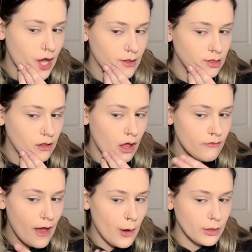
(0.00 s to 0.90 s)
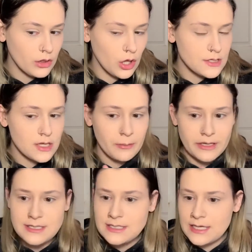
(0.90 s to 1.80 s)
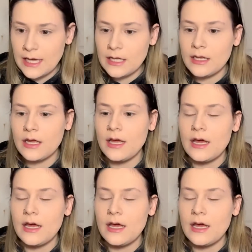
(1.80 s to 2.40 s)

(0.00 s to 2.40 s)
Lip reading: I love how it looks on my skin.